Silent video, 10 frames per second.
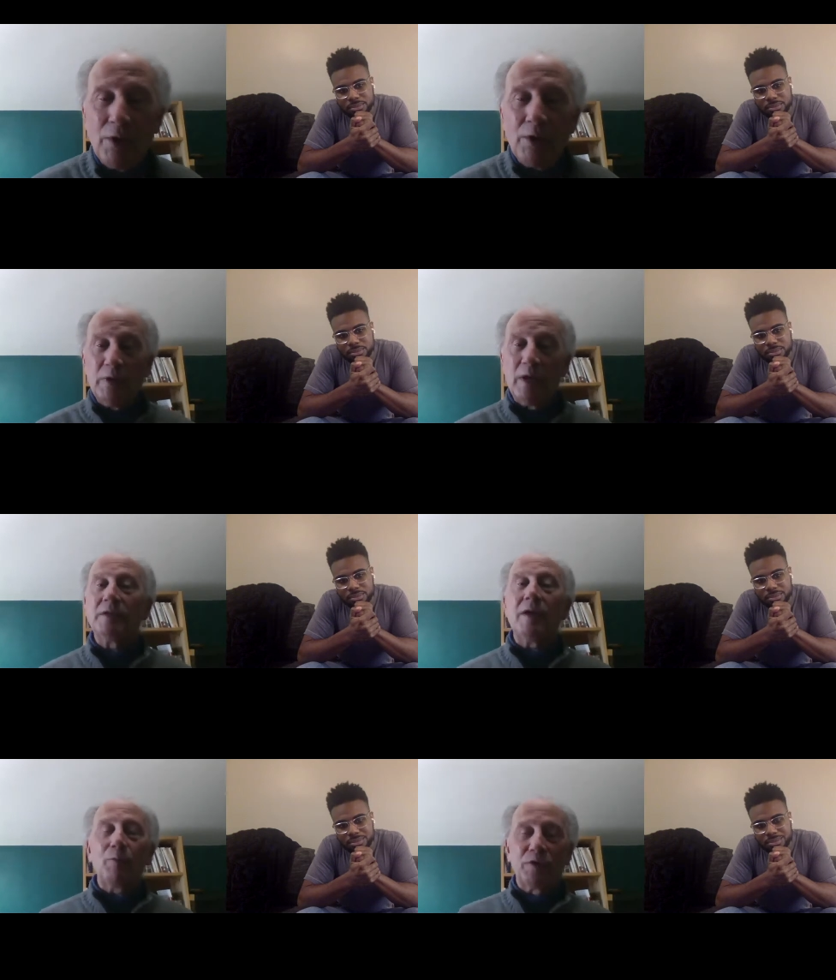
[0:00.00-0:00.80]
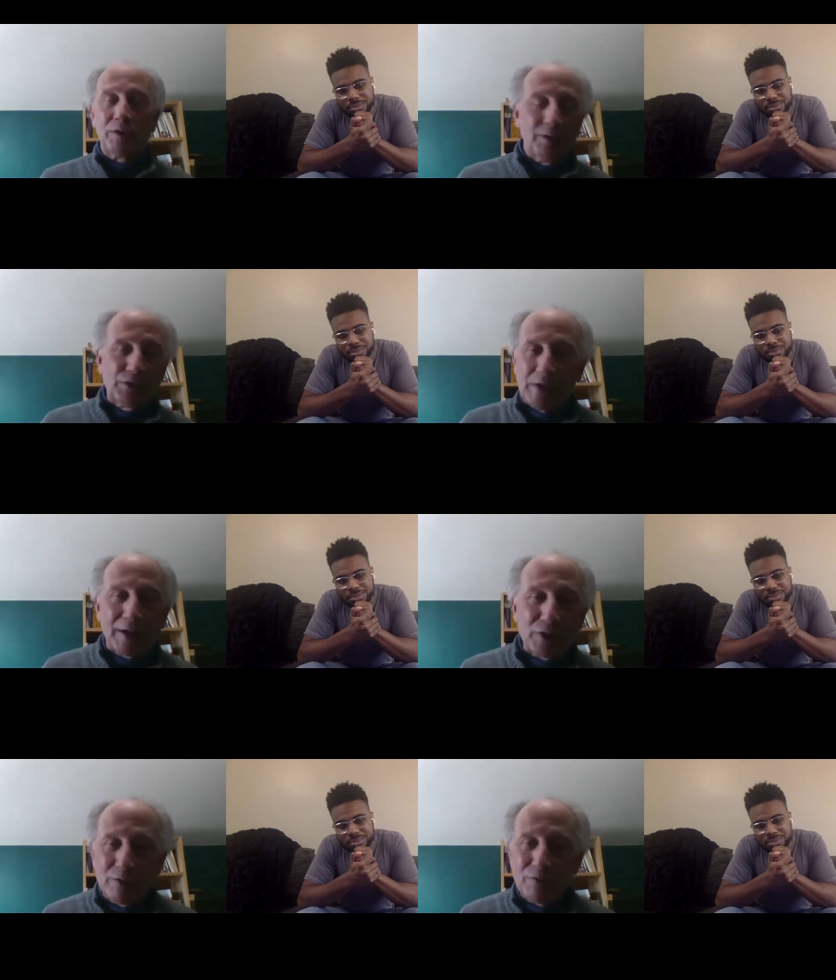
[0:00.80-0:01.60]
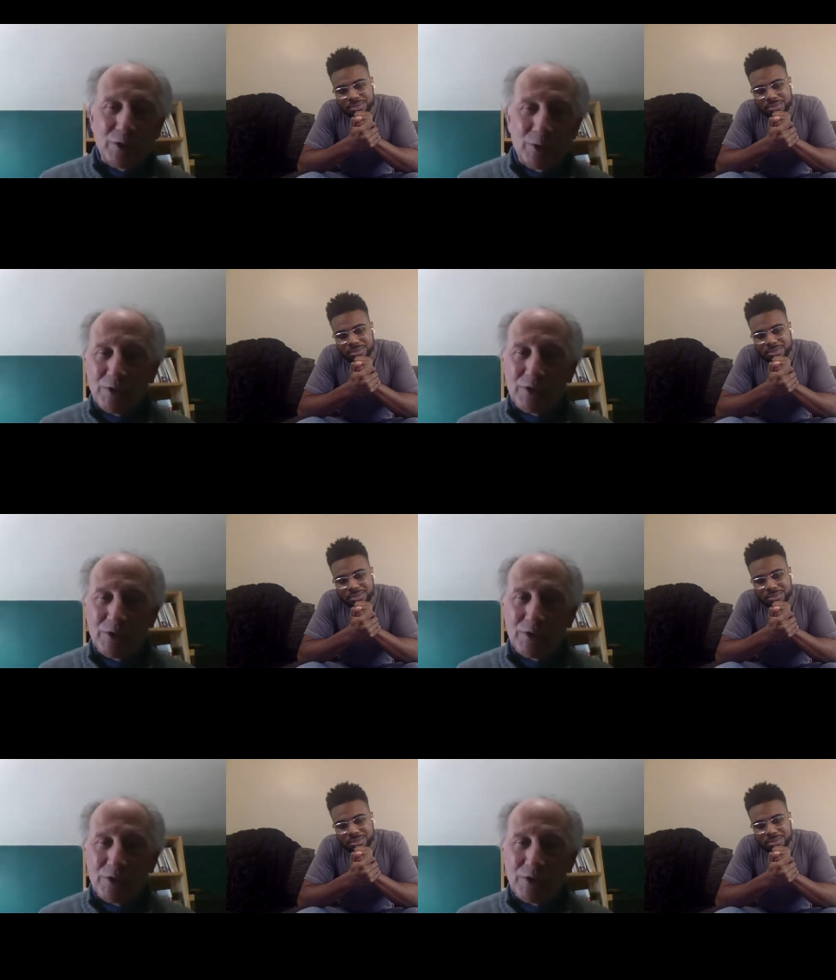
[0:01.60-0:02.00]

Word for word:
Speaker 1: We ended up with a little section of students